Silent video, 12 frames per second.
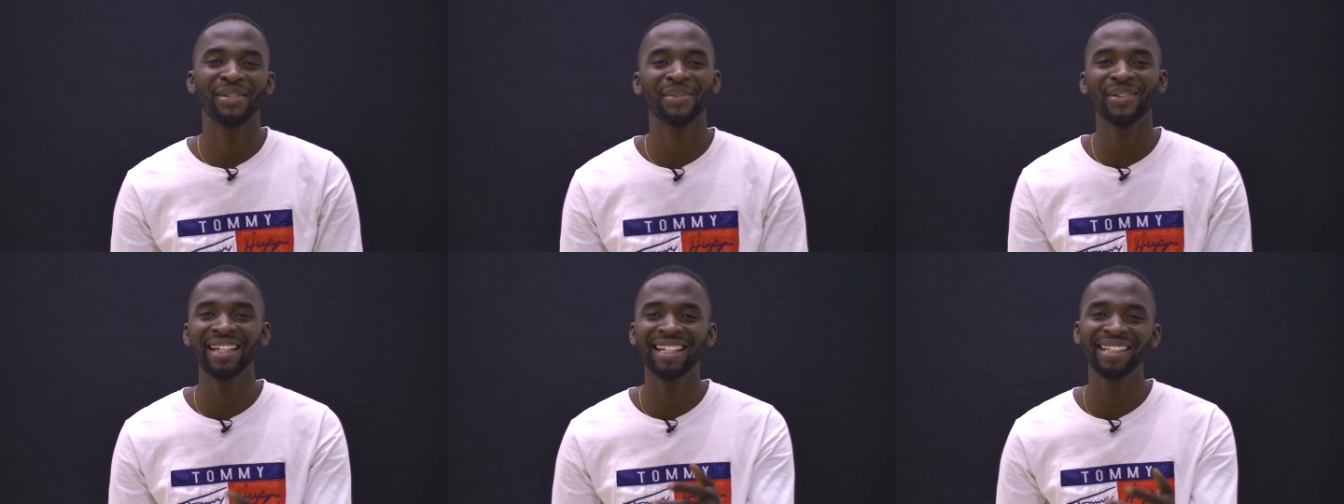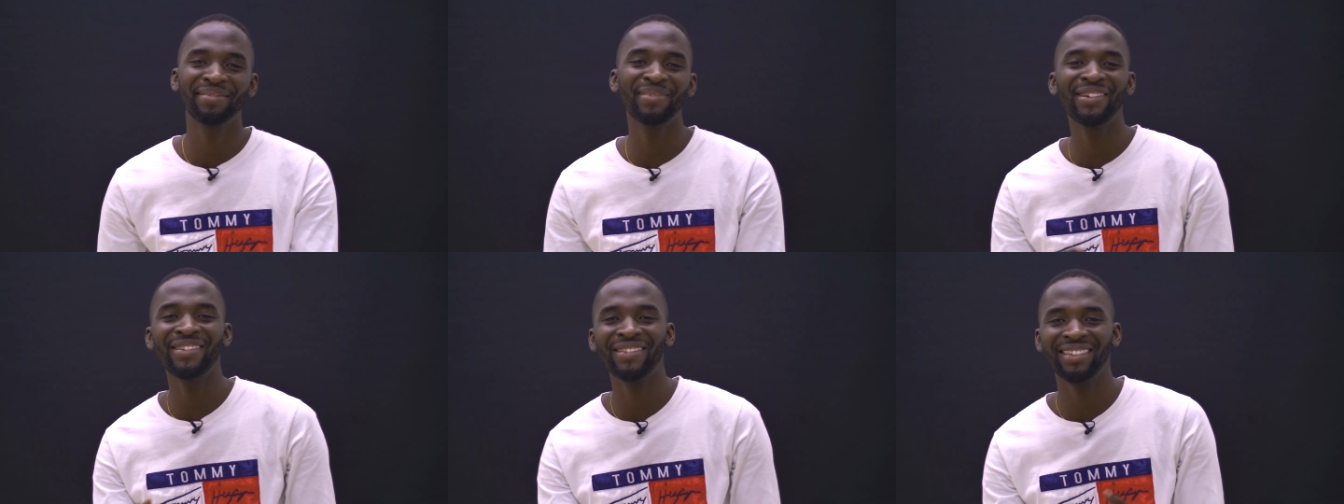Sweet
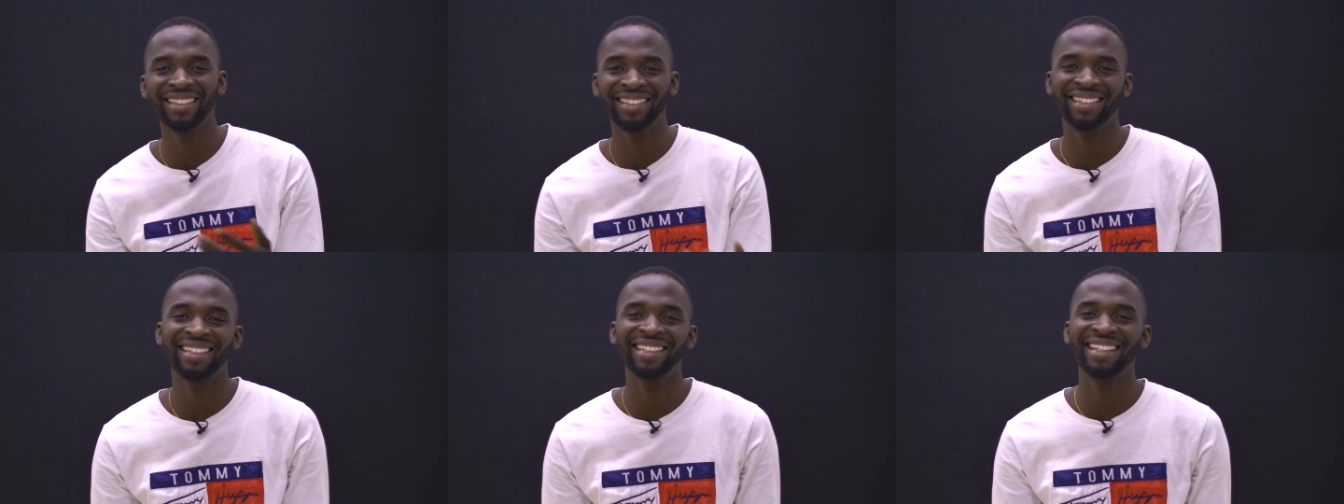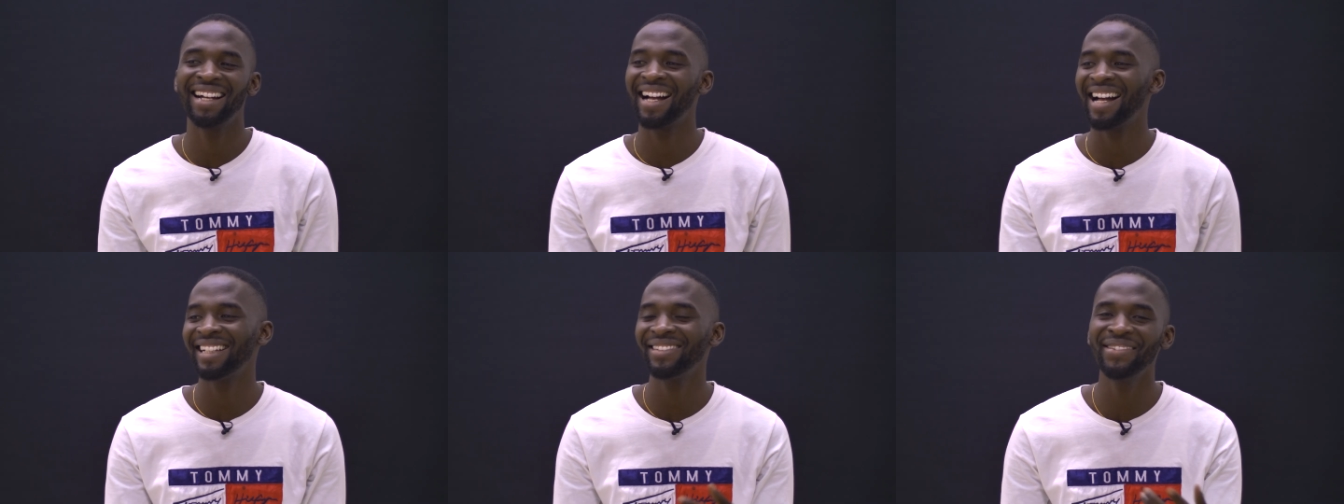mother,
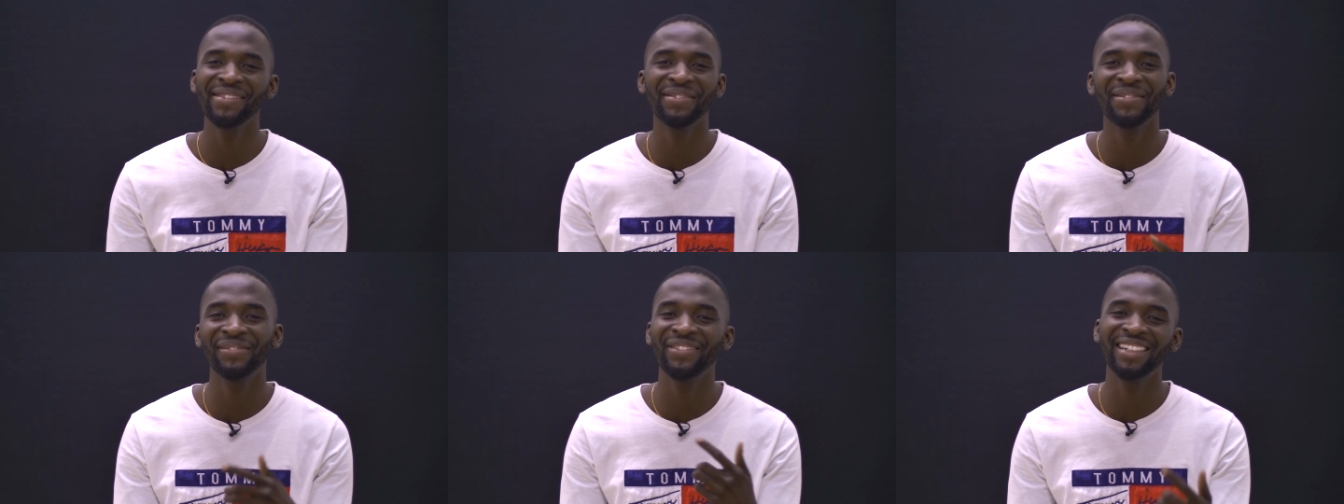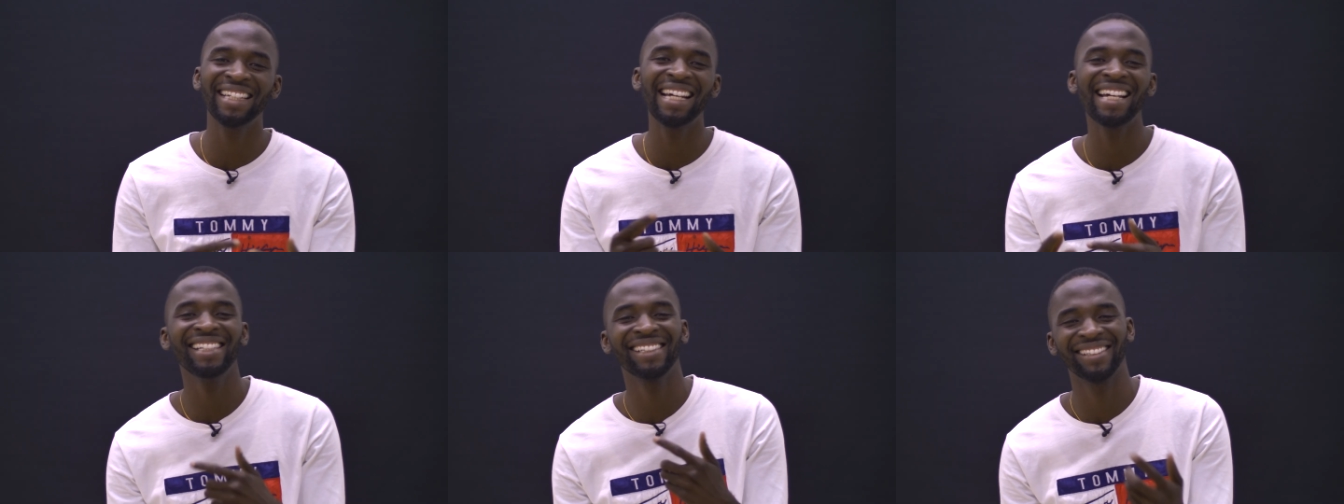I no go
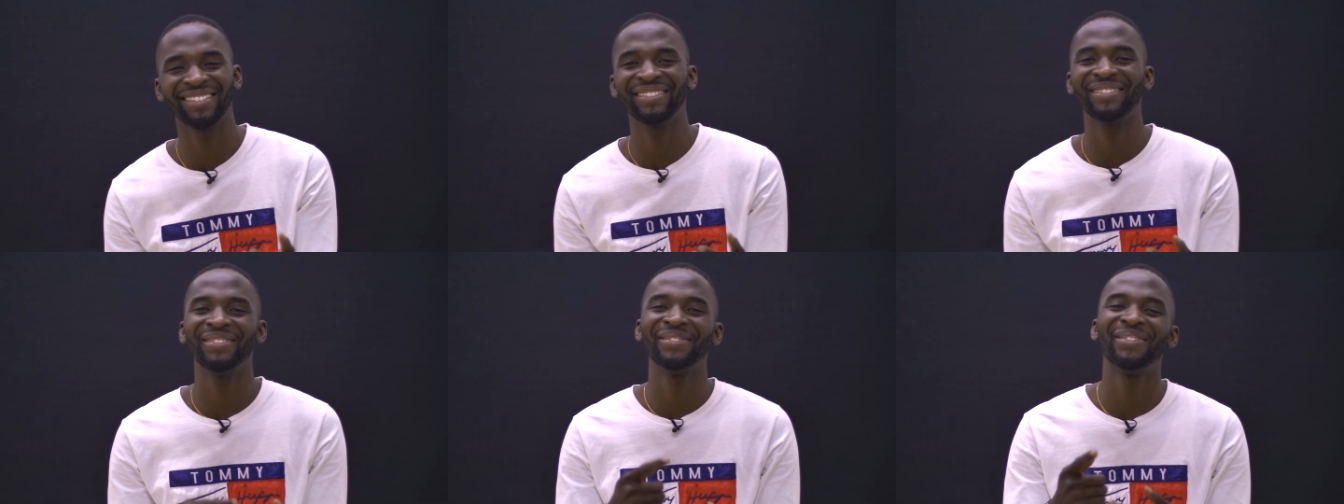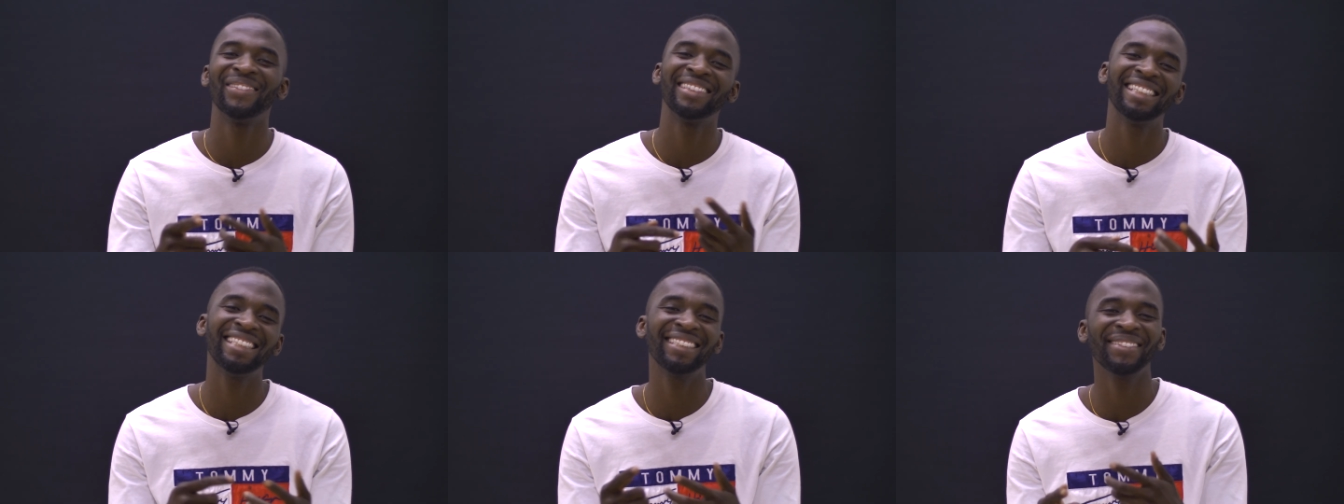forget you for
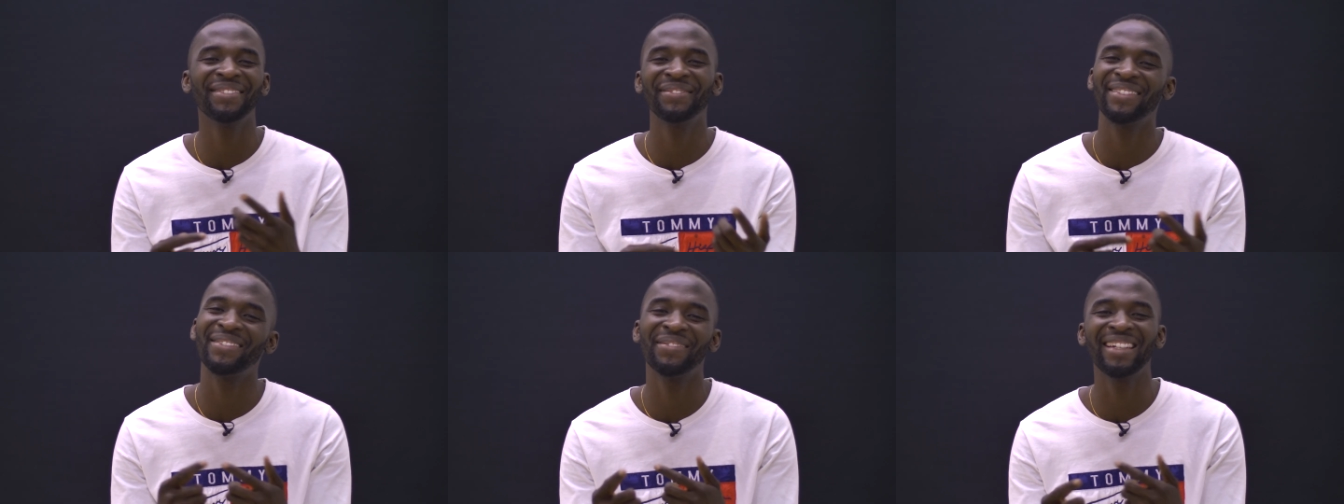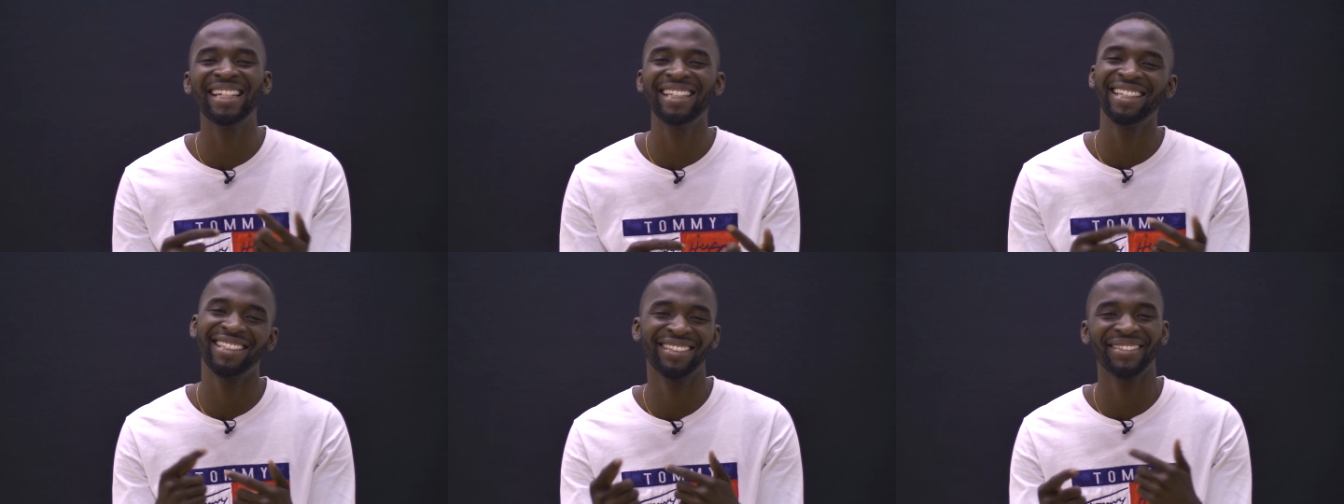this suffer
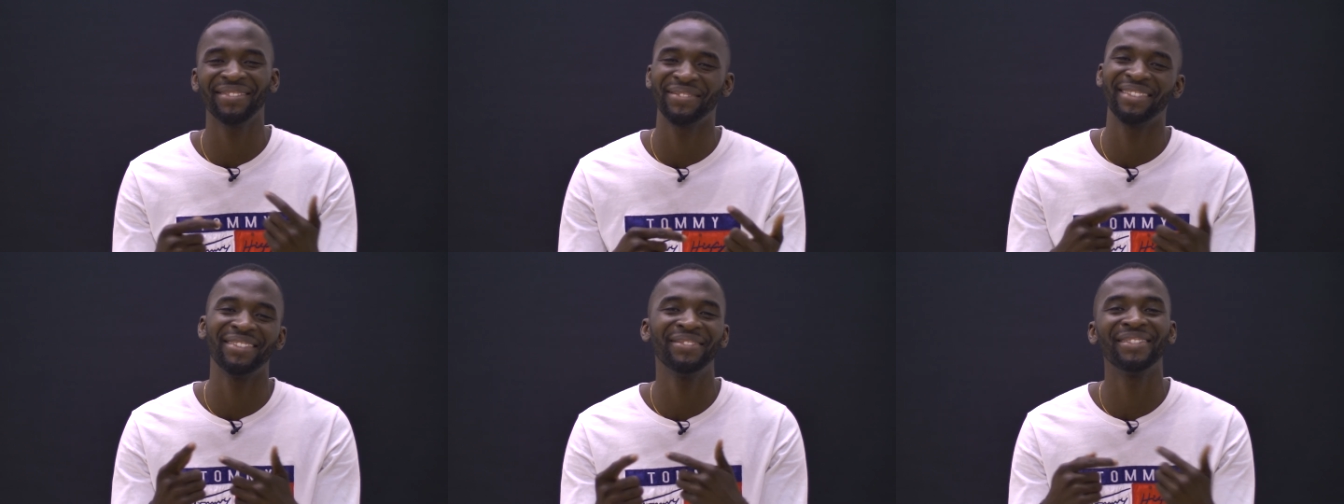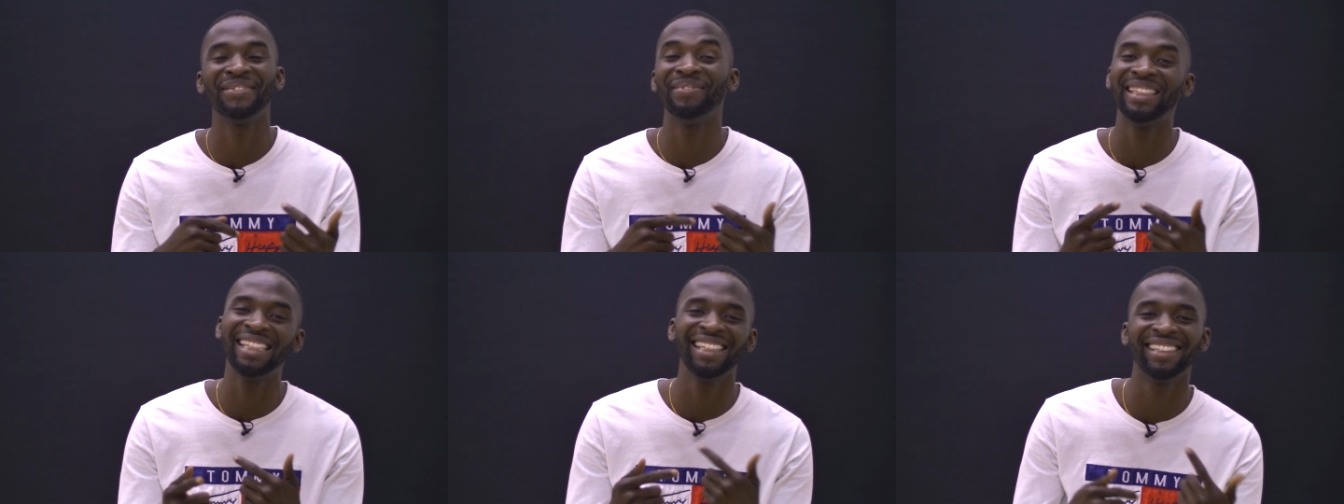when you suffer for
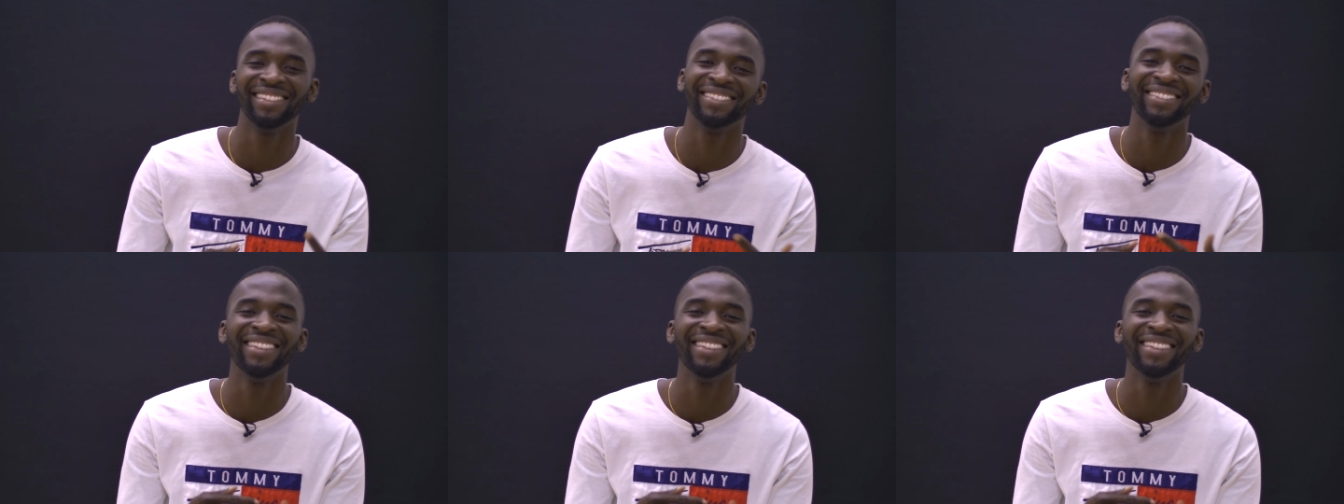me, yo.